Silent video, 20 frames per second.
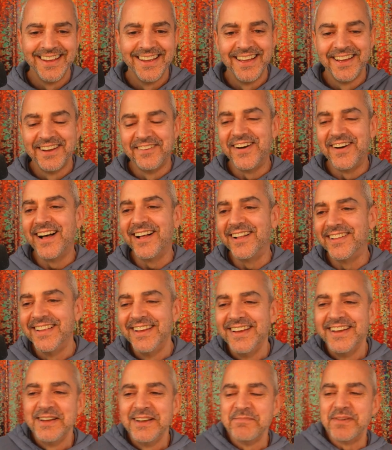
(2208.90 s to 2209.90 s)
Well,
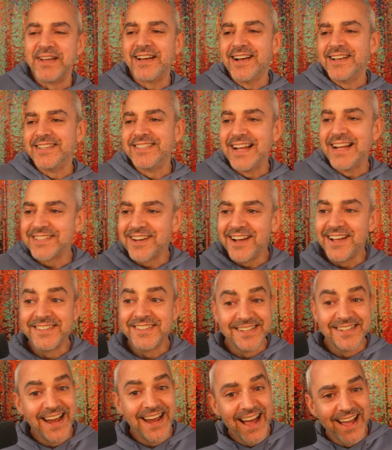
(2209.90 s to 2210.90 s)
because that's called
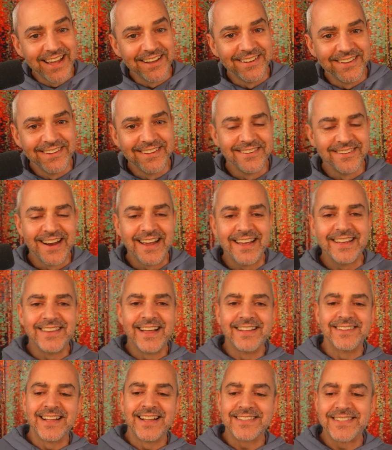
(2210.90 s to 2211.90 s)
denial, right?
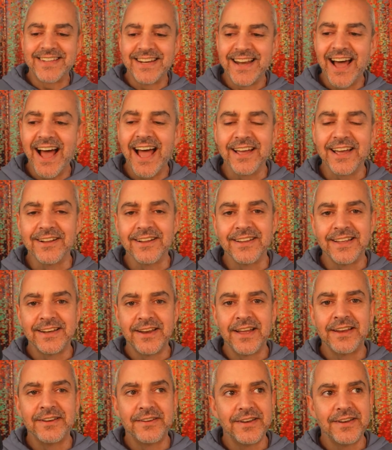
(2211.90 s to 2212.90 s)
That's denial.
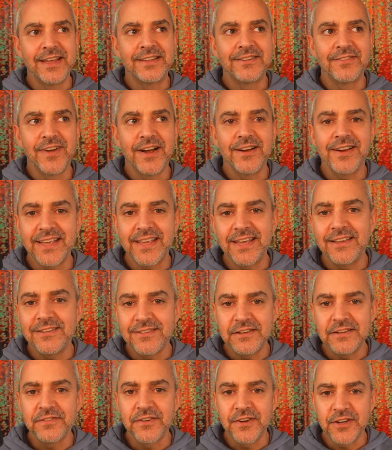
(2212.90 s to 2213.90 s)
And it's very
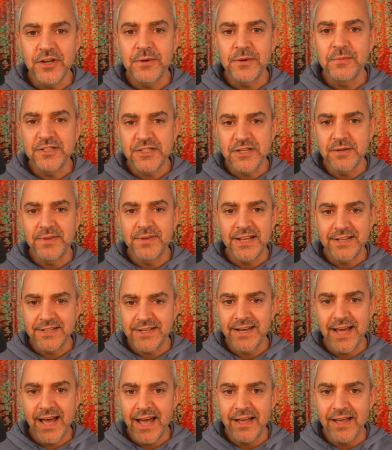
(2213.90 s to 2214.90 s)
easy for humans to be in
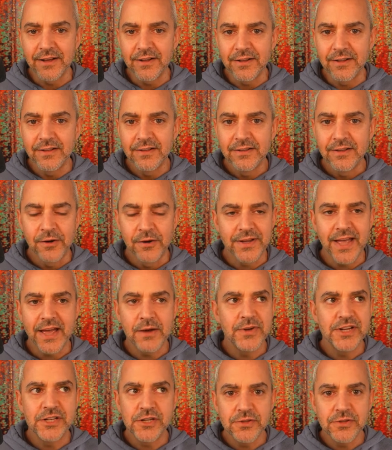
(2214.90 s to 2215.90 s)
denial. Okay.
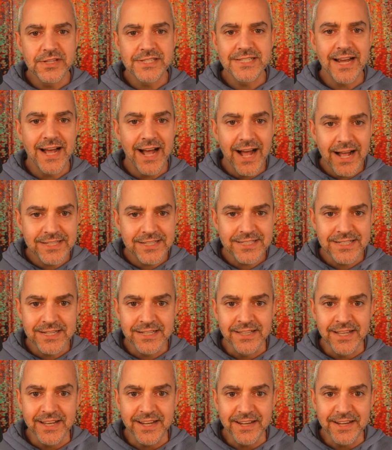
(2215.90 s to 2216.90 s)
We do this
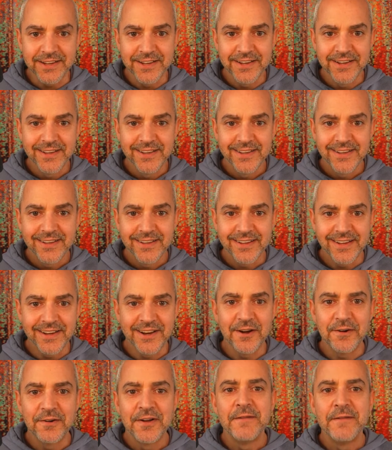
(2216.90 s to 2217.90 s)
constantly. You
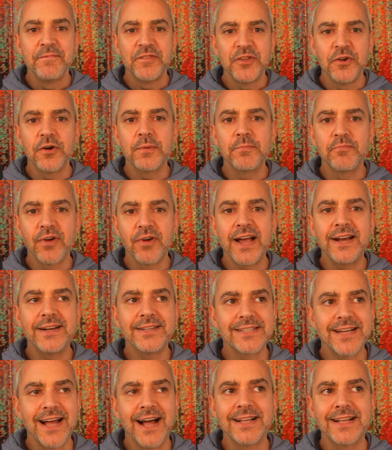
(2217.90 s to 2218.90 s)
know, your brain is
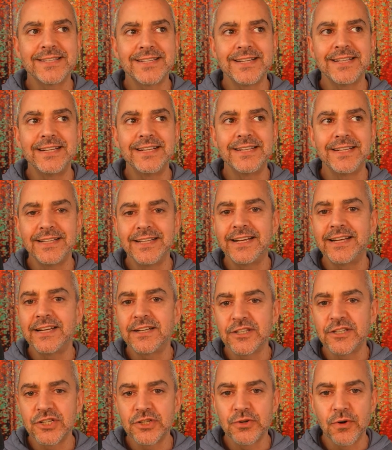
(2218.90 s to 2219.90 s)
constantly deleting,
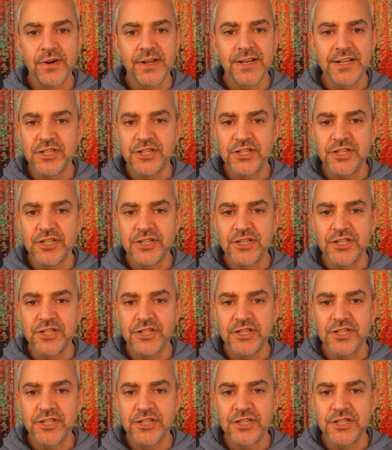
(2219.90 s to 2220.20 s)
distorting, and